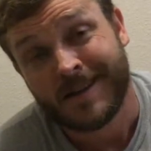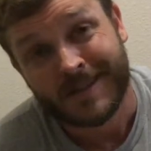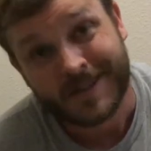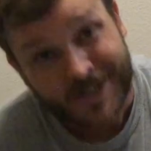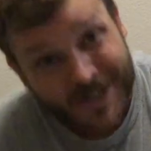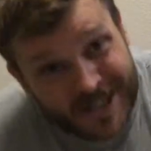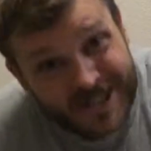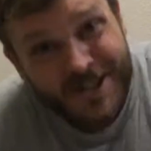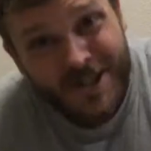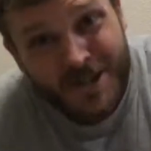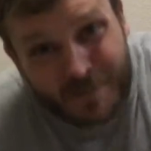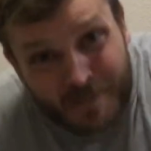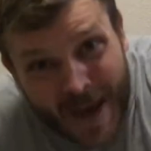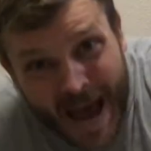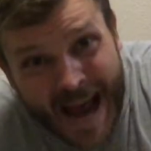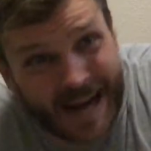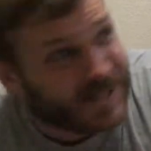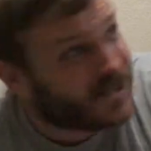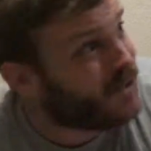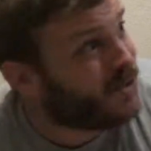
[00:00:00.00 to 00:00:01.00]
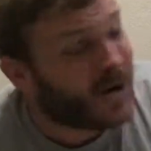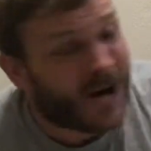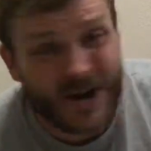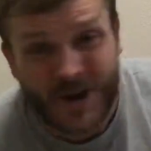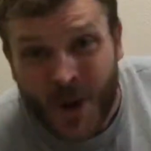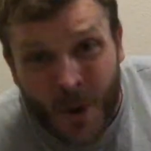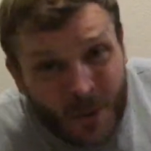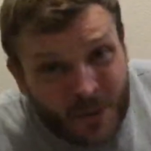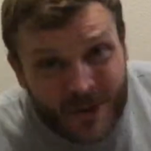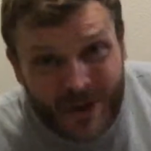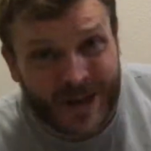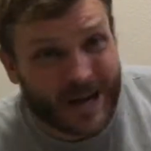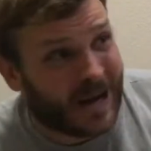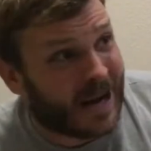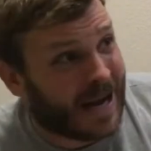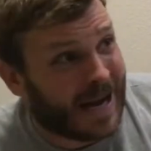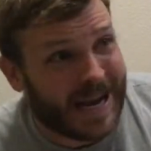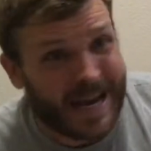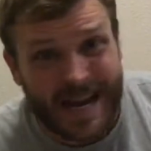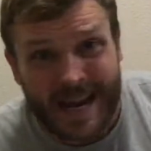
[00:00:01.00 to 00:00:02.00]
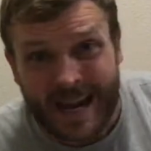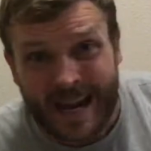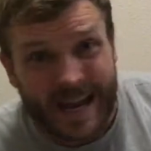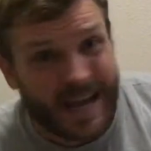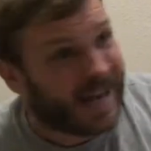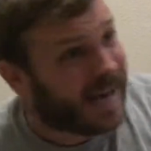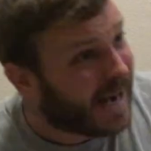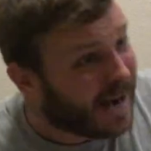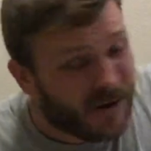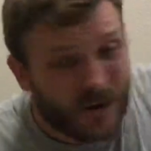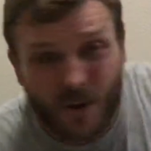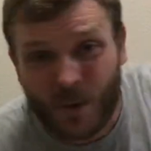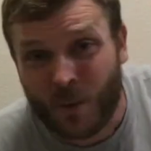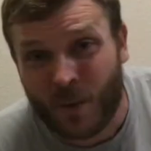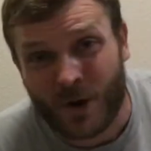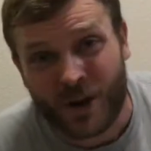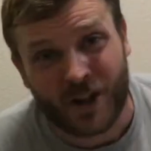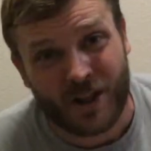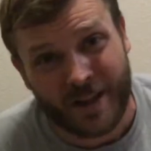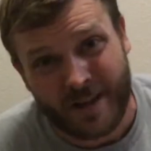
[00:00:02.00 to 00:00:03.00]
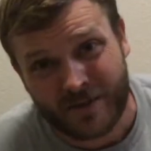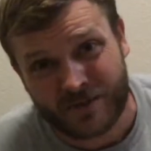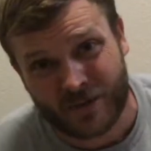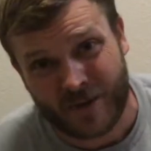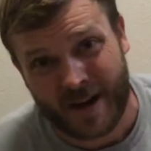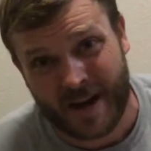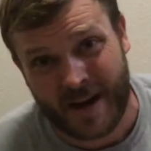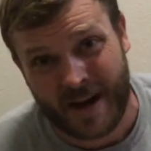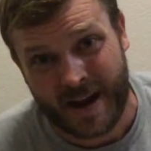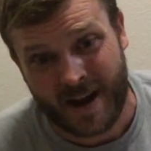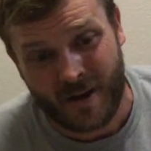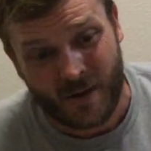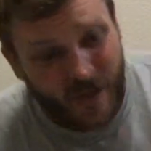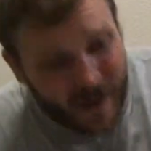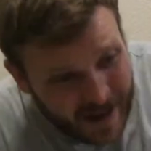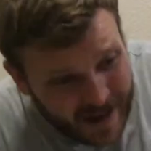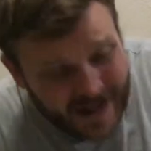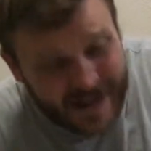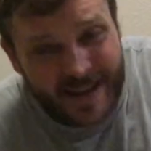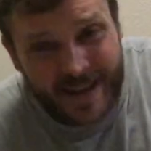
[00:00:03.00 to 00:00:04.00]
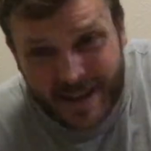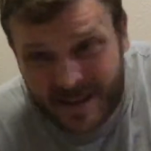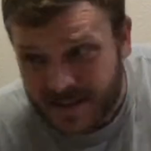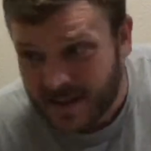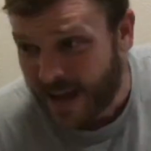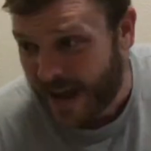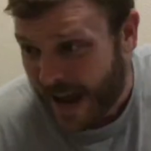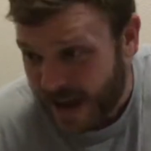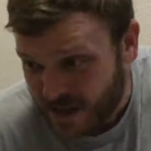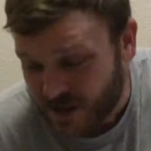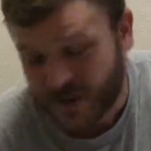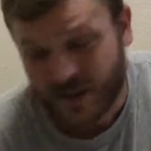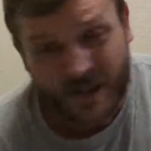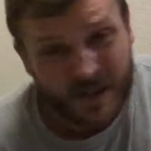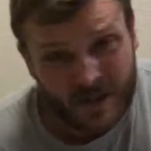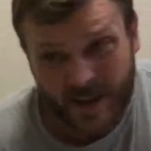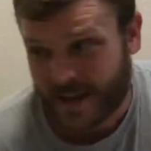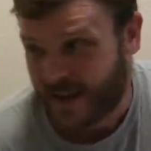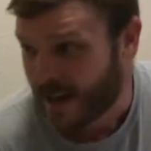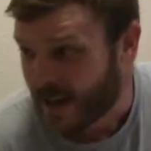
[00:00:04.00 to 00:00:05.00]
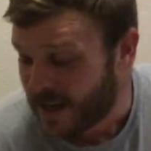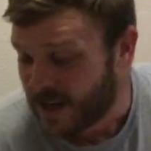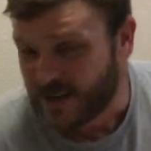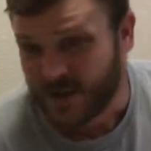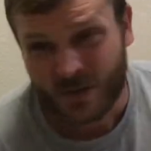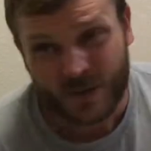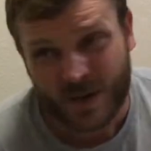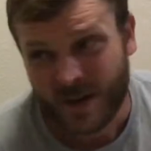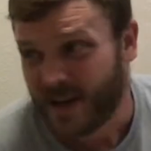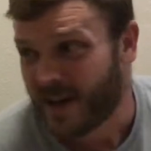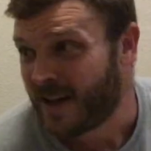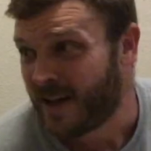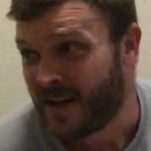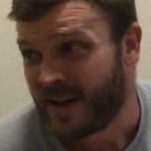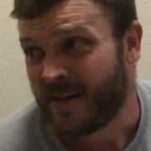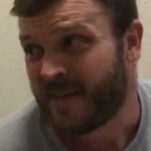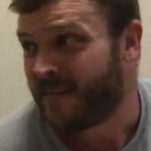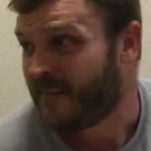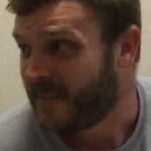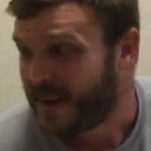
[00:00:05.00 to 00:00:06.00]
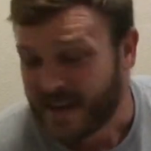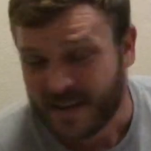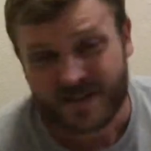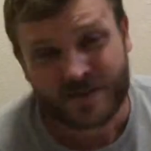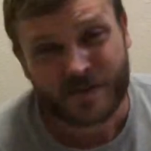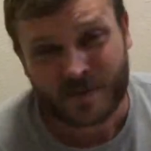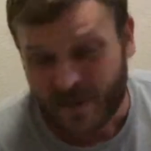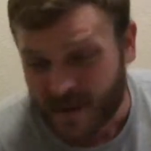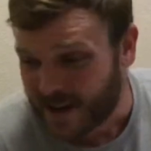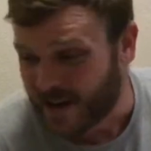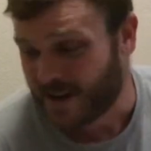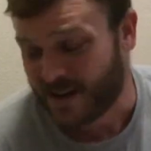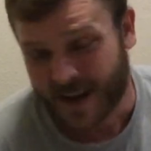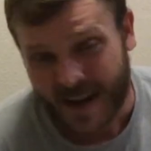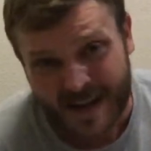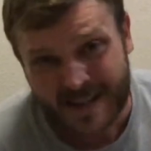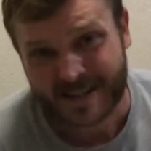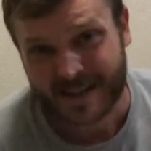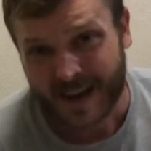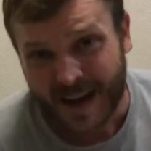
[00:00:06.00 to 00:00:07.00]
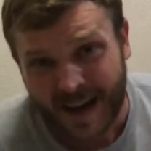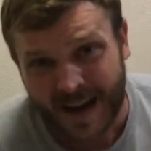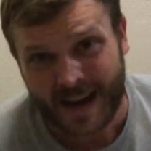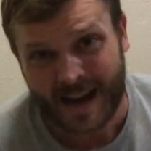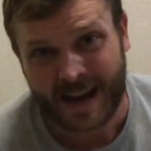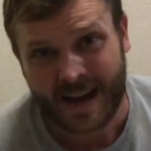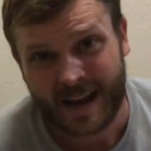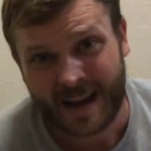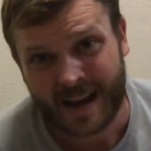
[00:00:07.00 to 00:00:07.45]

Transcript: Jesus is back, dude. I know the guy, and I don't know where he lives right now. And he's actually, like, dude, he's a freaking nice guy.